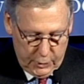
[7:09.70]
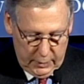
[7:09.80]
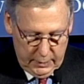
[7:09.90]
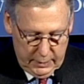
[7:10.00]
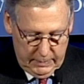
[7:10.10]

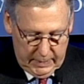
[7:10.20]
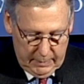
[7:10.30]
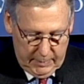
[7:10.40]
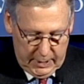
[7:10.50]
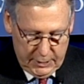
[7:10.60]
We
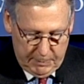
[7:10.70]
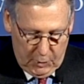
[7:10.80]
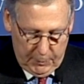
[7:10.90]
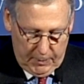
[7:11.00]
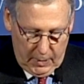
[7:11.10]
shouldn't. It
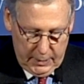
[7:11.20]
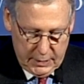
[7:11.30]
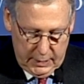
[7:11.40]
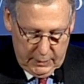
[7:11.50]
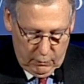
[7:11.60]
means both
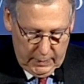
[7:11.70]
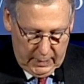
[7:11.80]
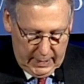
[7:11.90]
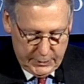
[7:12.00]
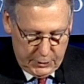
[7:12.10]
parties need
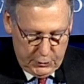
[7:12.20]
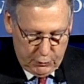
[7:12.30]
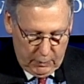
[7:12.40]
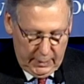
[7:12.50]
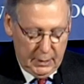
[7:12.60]
to
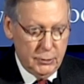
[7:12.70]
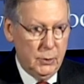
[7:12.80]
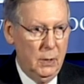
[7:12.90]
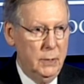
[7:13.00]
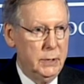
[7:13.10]
realize who's
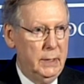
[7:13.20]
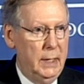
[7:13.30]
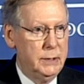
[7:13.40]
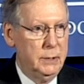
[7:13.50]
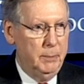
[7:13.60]
really in
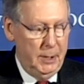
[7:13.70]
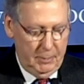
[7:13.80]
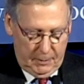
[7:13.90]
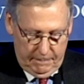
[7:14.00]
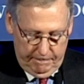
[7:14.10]
charge, and that's
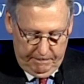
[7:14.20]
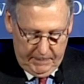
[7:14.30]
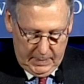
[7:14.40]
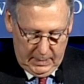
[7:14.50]
the people.